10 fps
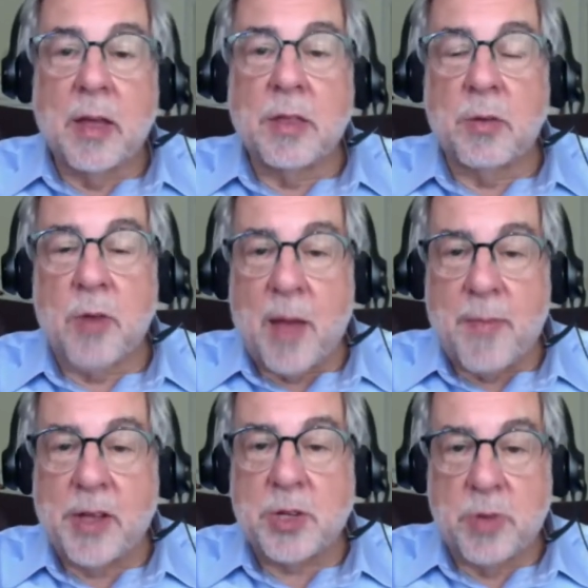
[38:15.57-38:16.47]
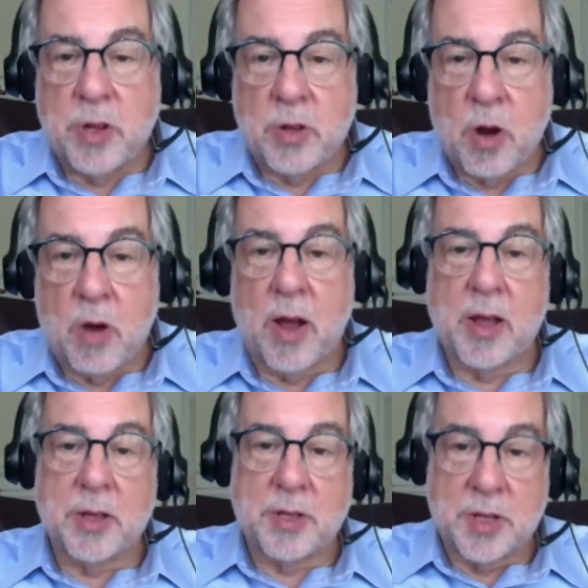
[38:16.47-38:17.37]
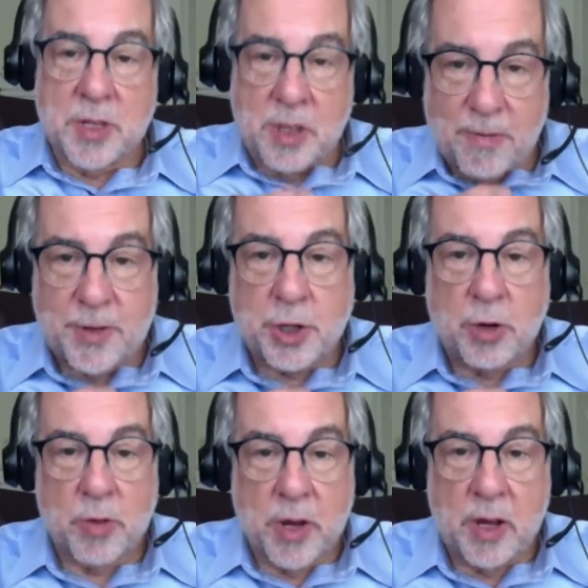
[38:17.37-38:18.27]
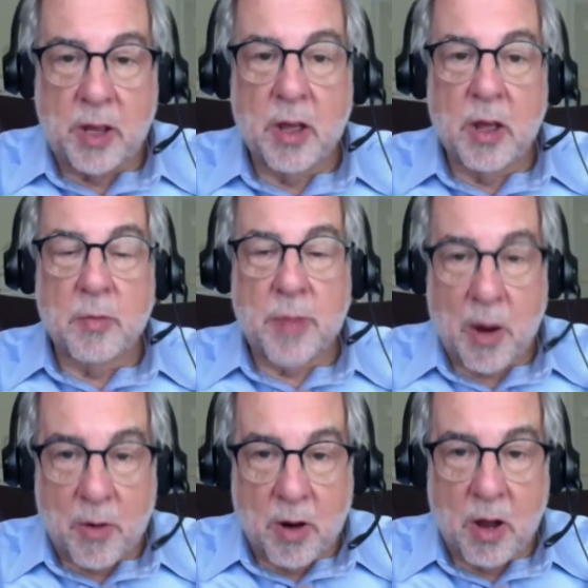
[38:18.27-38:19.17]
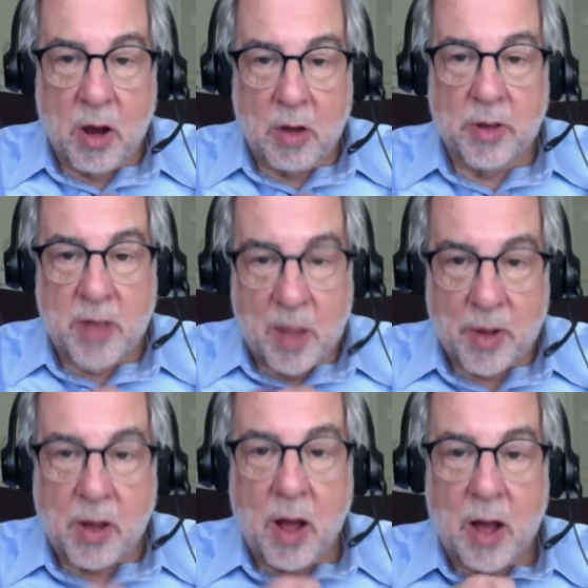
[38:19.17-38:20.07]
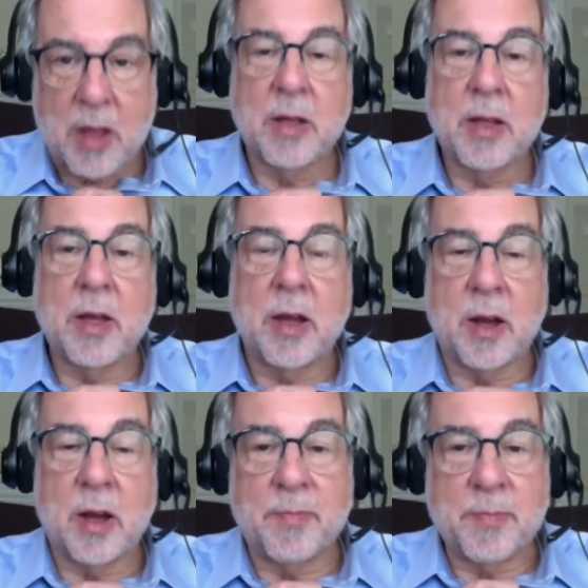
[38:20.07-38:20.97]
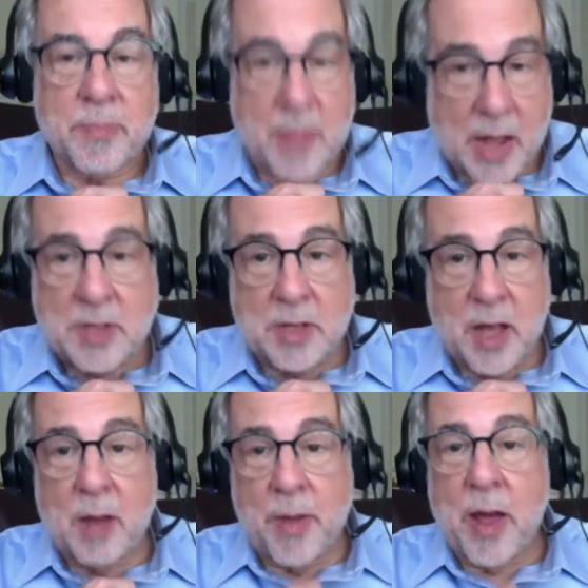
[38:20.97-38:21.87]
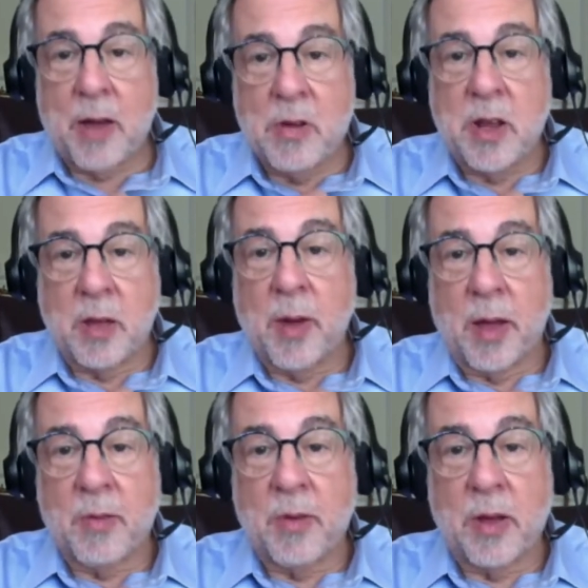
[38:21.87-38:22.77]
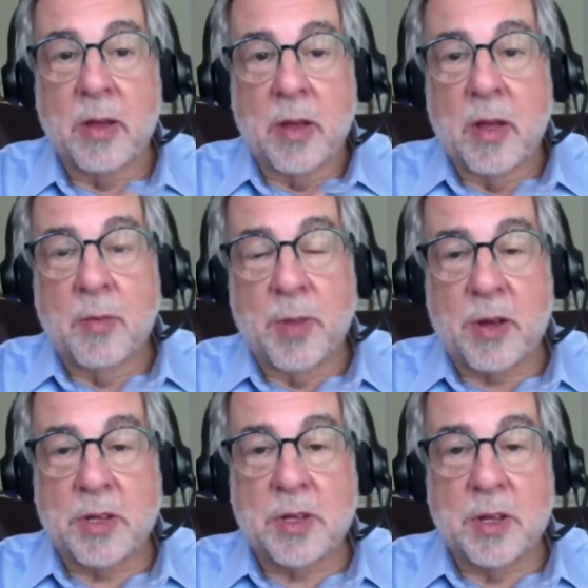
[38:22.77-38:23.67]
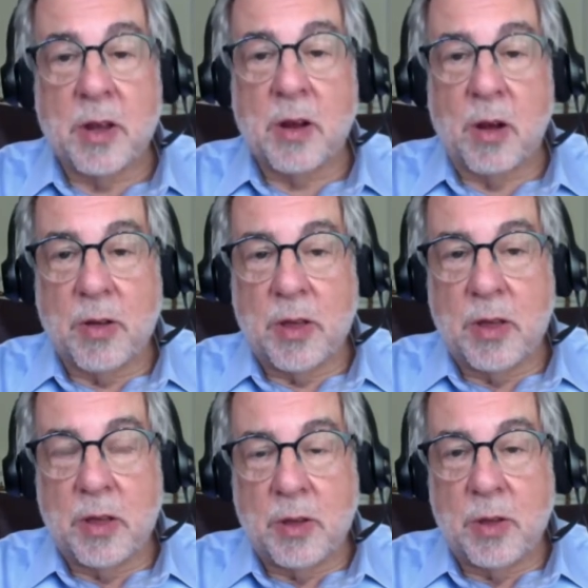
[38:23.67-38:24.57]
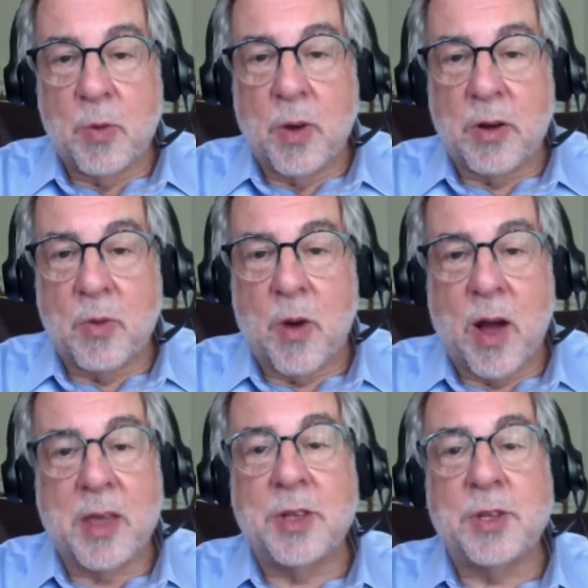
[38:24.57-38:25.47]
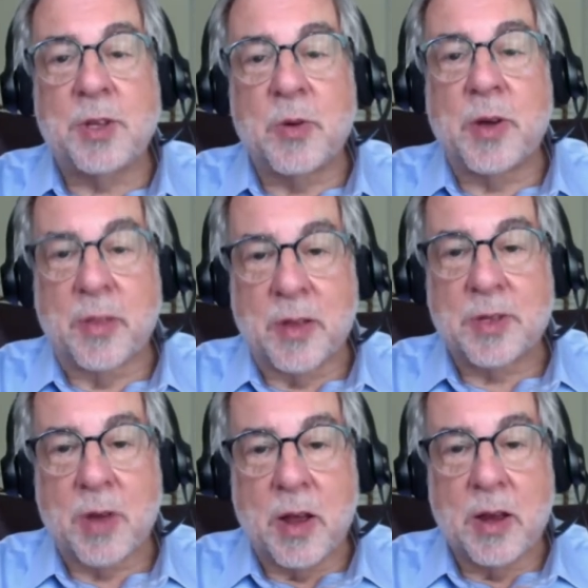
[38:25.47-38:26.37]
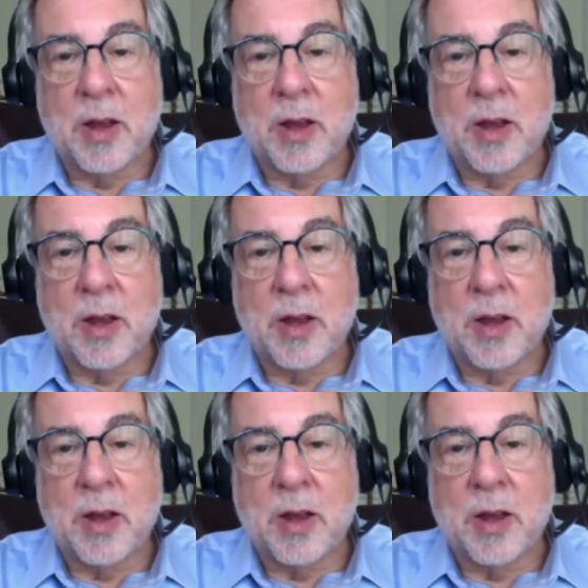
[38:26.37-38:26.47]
The rabbis read Korach as a selfish, greedy, power-hungry demagogue. That's not a bad reading, by the way, because you wonder why he's doing this, right?